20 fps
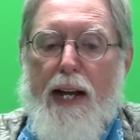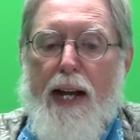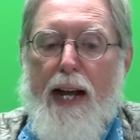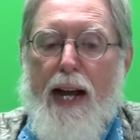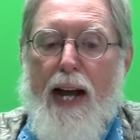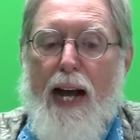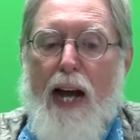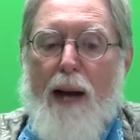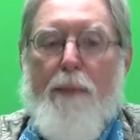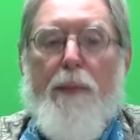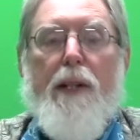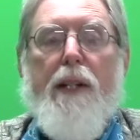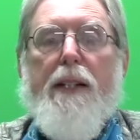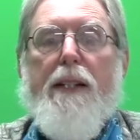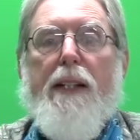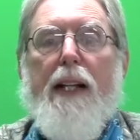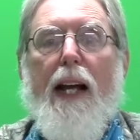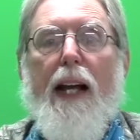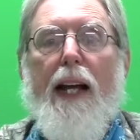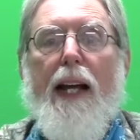I'm going to
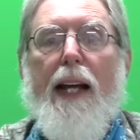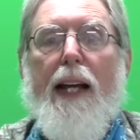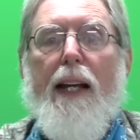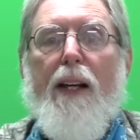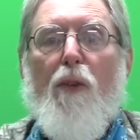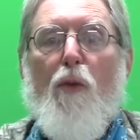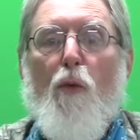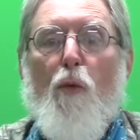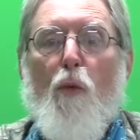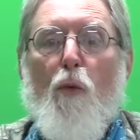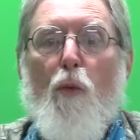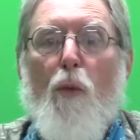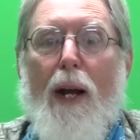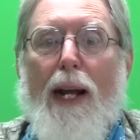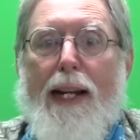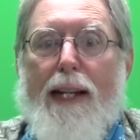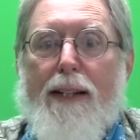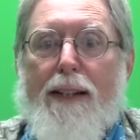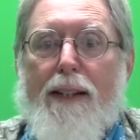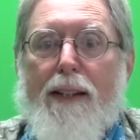say,
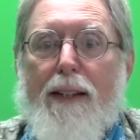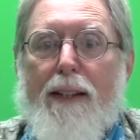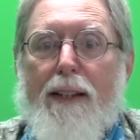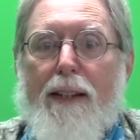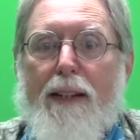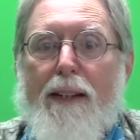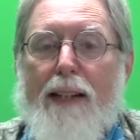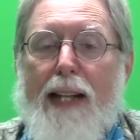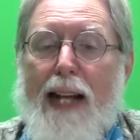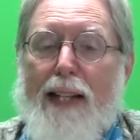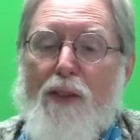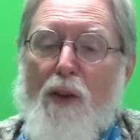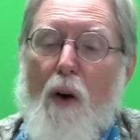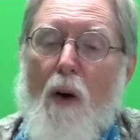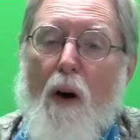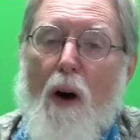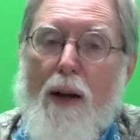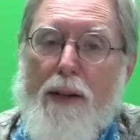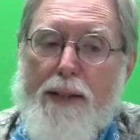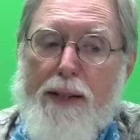great, that's
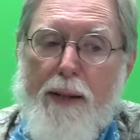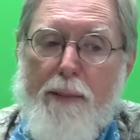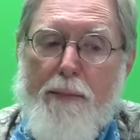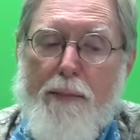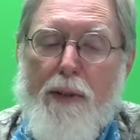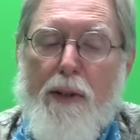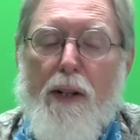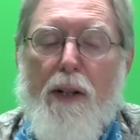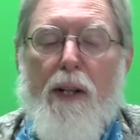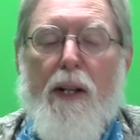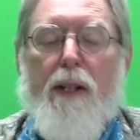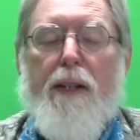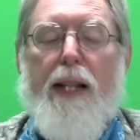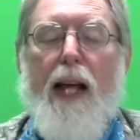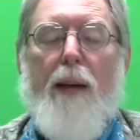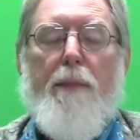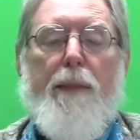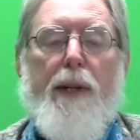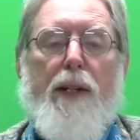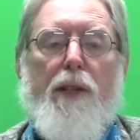awesome.
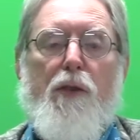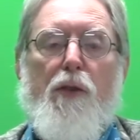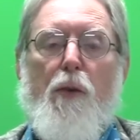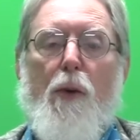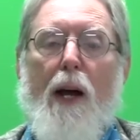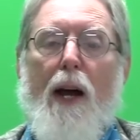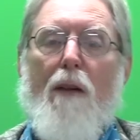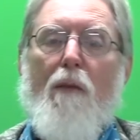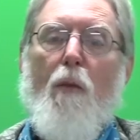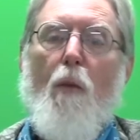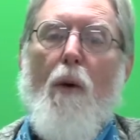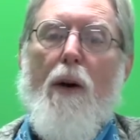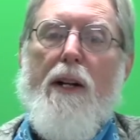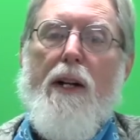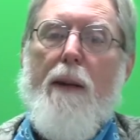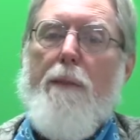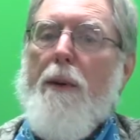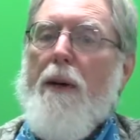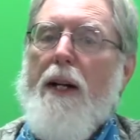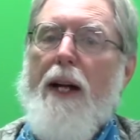That means you have one
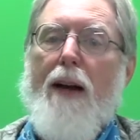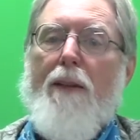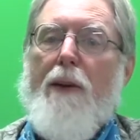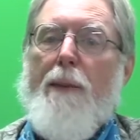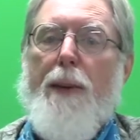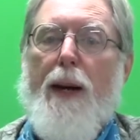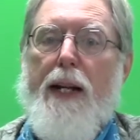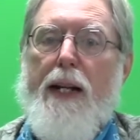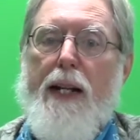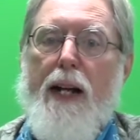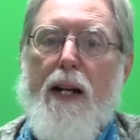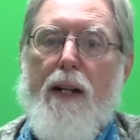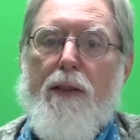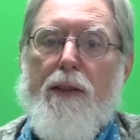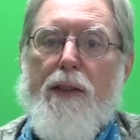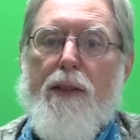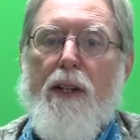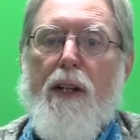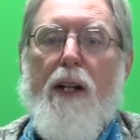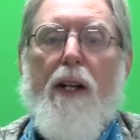up on everybody
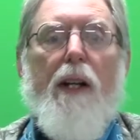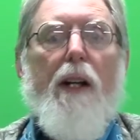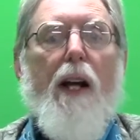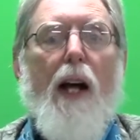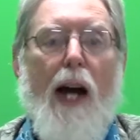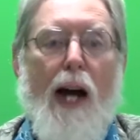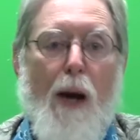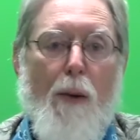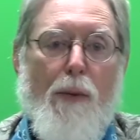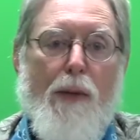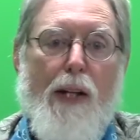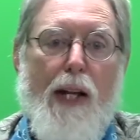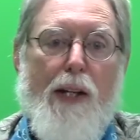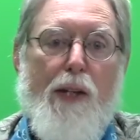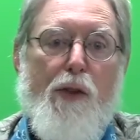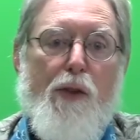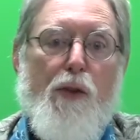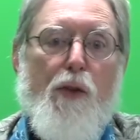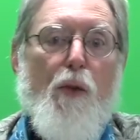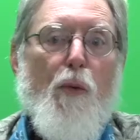else. I would
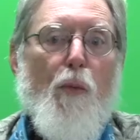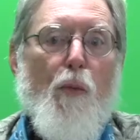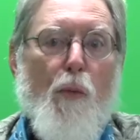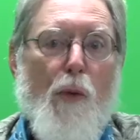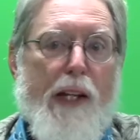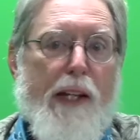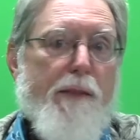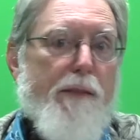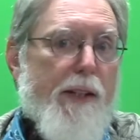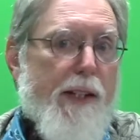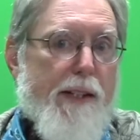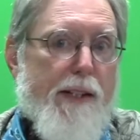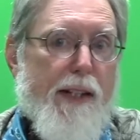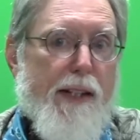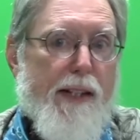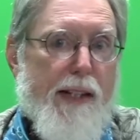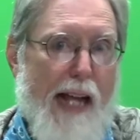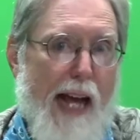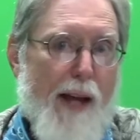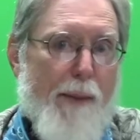like you to
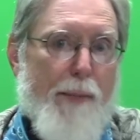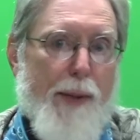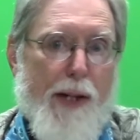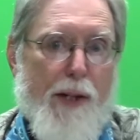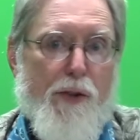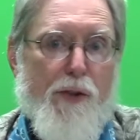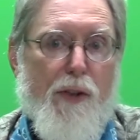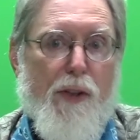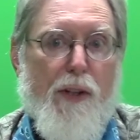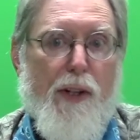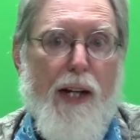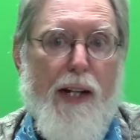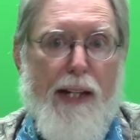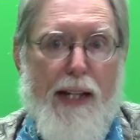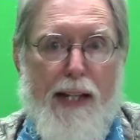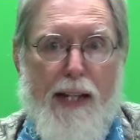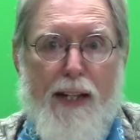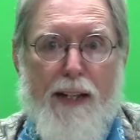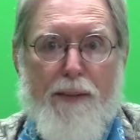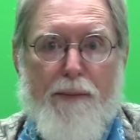revisit that picture
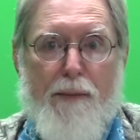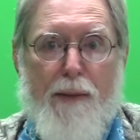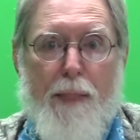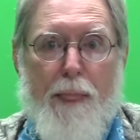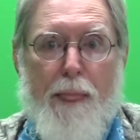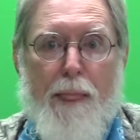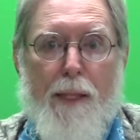again